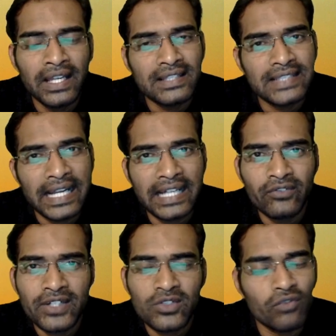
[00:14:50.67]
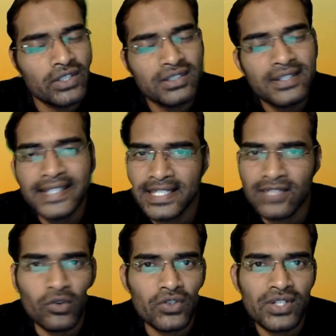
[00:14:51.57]
second one is obviously
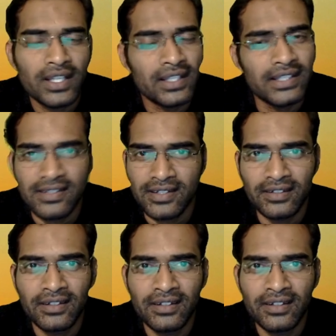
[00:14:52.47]
Salesforce. That's it.